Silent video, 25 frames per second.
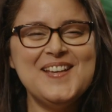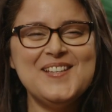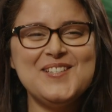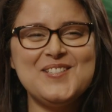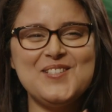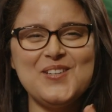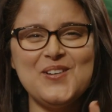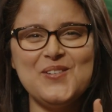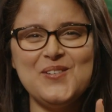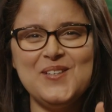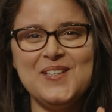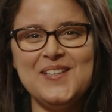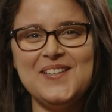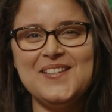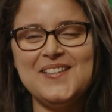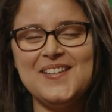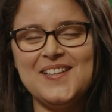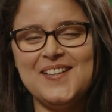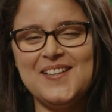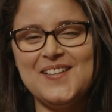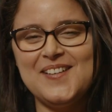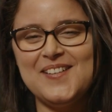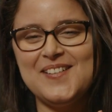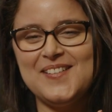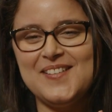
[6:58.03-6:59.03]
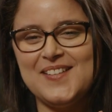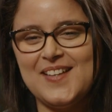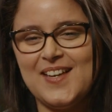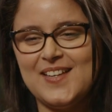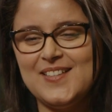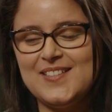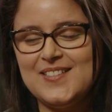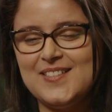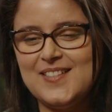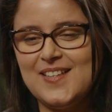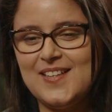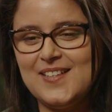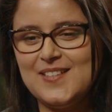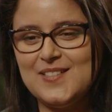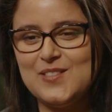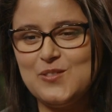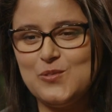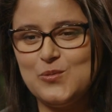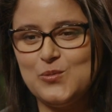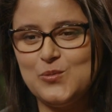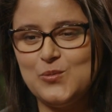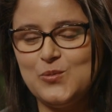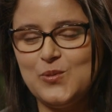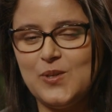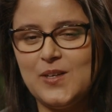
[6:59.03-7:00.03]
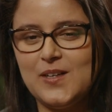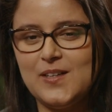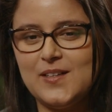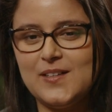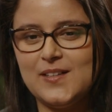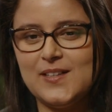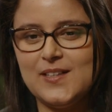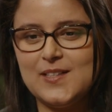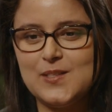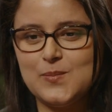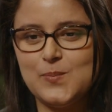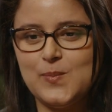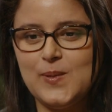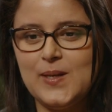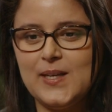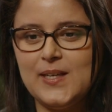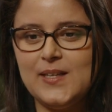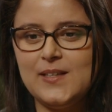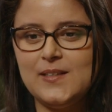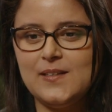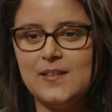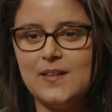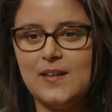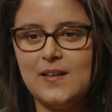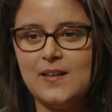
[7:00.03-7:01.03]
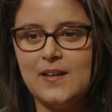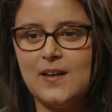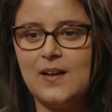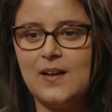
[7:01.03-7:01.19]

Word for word: So here, the idea is to explain